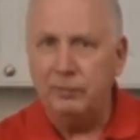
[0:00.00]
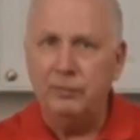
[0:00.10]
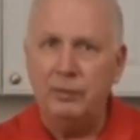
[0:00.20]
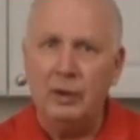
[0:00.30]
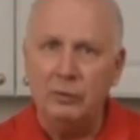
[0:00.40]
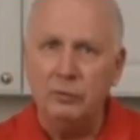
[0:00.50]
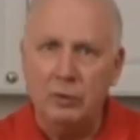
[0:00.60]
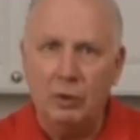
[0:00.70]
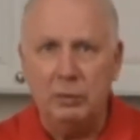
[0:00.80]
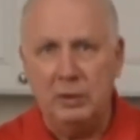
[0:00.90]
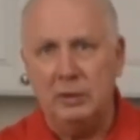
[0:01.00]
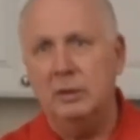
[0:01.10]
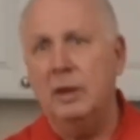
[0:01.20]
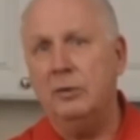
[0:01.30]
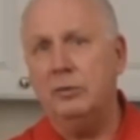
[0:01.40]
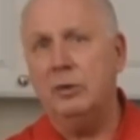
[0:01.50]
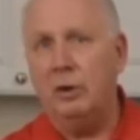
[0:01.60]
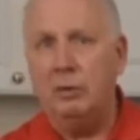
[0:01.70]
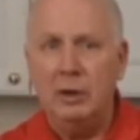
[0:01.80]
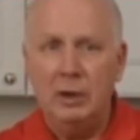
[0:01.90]
fellows know in the
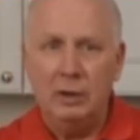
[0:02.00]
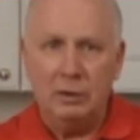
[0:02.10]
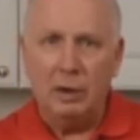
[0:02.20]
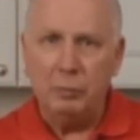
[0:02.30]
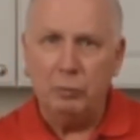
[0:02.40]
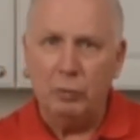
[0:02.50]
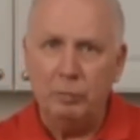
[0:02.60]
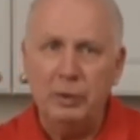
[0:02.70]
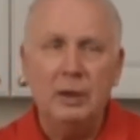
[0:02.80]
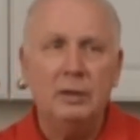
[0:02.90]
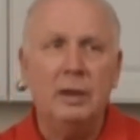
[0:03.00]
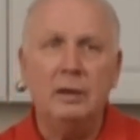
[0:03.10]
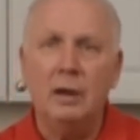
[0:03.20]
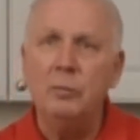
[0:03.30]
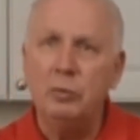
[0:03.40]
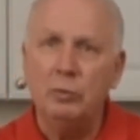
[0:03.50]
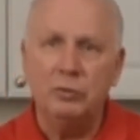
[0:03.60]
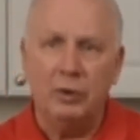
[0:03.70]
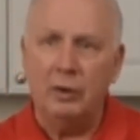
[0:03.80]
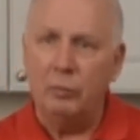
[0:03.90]
NASCAR Cup group, they come to us
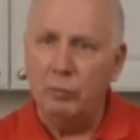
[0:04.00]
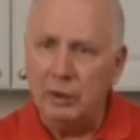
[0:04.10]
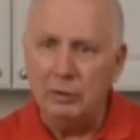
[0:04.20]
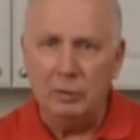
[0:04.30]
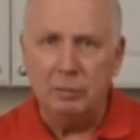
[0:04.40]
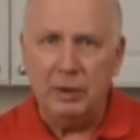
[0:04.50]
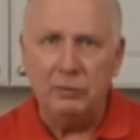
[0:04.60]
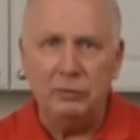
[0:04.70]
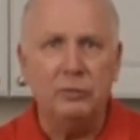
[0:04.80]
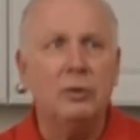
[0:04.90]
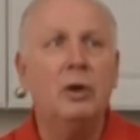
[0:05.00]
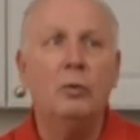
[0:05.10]
on a regular basis.